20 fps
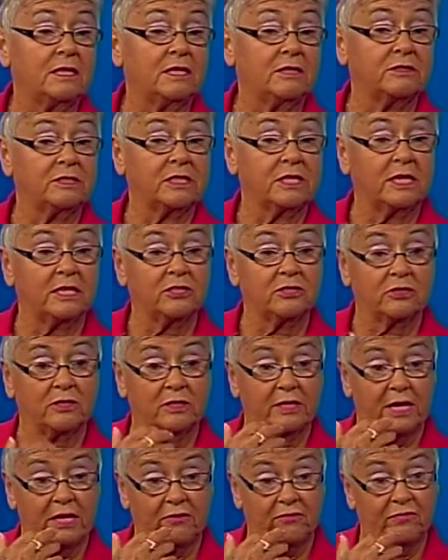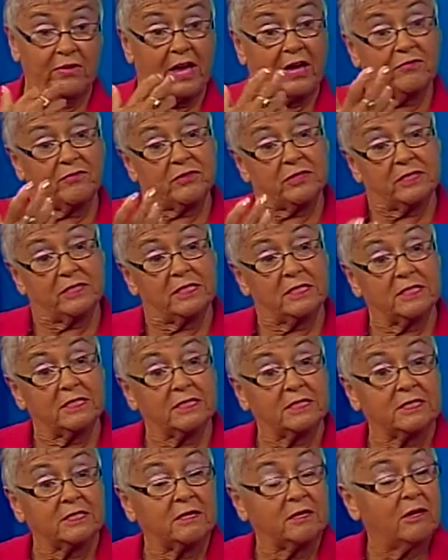schedule like 5 or
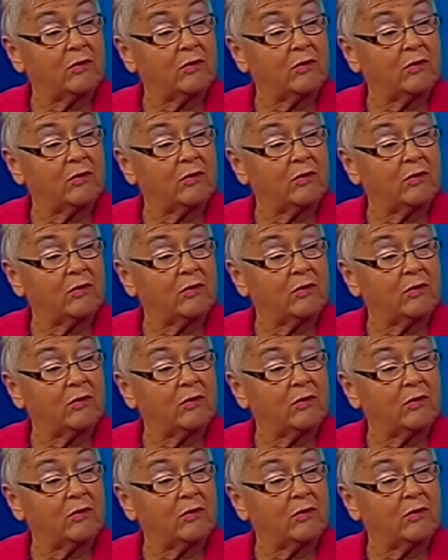6